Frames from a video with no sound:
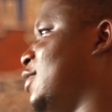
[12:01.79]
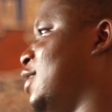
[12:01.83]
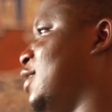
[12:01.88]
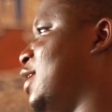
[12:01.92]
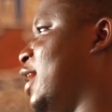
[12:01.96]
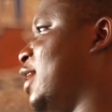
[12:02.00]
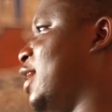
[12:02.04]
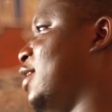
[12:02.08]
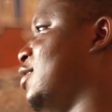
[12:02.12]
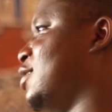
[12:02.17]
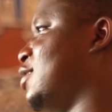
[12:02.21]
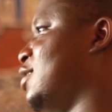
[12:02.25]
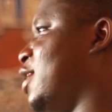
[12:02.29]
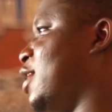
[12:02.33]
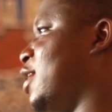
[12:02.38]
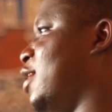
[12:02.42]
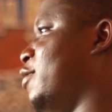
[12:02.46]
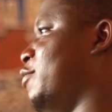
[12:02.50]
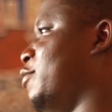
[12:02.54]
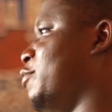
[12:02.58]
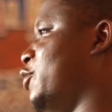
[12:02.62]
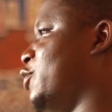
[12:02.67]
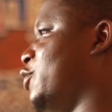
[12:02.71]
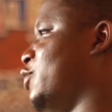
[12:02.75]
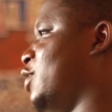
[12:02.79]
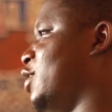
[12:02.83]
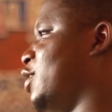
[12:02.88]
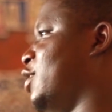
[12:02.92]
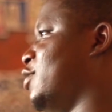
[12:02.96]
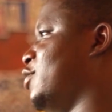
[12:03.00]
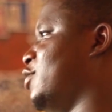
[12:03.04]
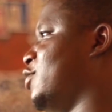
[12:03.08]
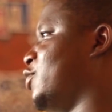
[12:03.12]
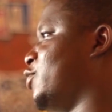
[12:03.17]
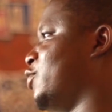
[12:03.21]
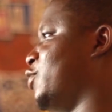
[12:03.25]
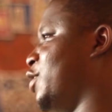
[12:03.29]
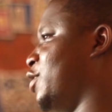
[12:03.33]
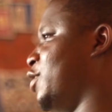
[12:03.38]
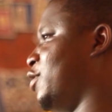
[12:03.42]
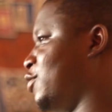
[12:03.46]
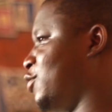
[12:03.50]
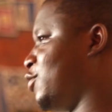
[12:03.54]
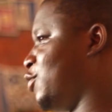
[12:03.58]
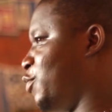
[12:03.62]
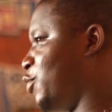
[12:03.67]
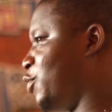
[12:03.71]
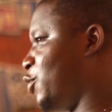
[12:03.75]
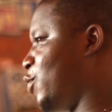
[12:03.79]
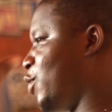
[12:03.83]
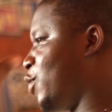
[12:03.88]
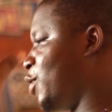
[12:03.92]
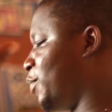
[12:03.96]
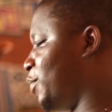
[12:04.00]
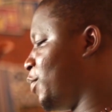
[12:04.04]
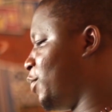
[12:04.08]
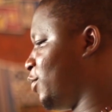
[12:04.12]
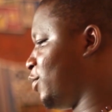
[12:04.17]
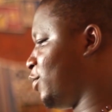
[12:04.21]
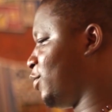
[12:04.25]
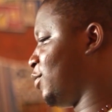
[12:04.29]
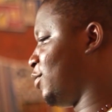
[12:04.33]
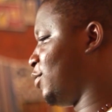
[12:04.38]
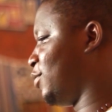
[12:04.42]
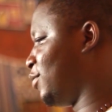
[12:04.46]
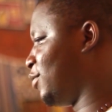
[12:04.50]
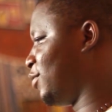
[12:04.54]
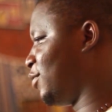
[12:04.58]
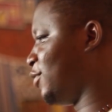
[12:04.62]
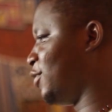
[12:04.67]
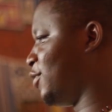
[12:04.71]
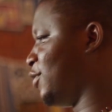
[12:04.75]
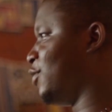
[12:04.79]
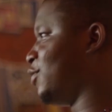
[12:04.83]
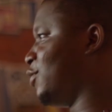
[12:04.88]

Like the saying, music industry, you blow up, you